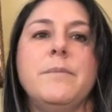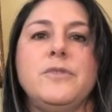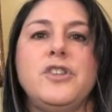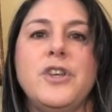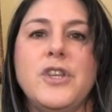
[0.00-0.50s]

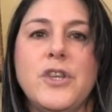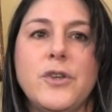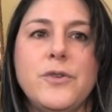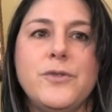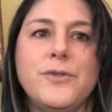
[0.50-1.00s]
to
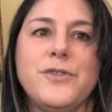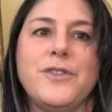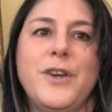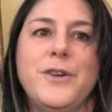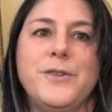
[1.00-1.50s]
use
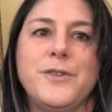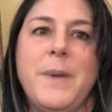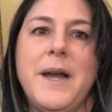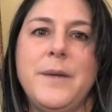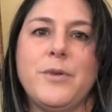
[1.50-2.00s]
those
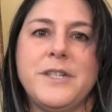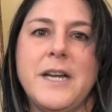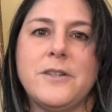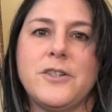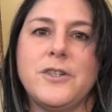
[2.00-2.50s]
body
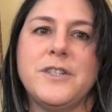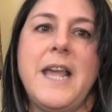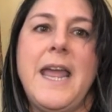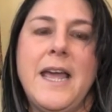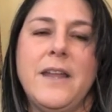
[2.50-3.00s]
protectors
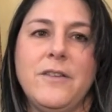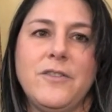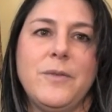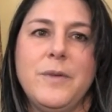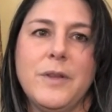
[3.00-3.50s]
and